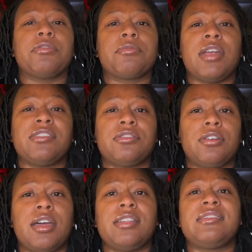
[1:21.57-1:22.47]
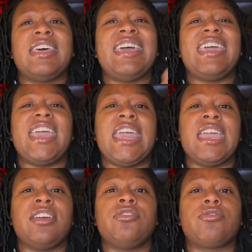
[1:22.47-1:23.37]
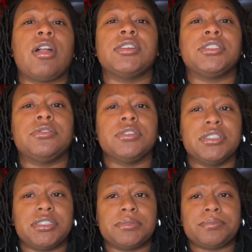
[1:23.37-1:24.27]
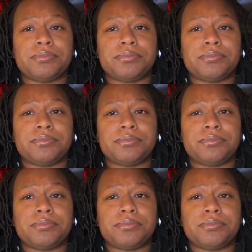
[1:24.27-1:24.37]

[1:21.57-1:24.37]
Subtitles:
restaurants and drugstores.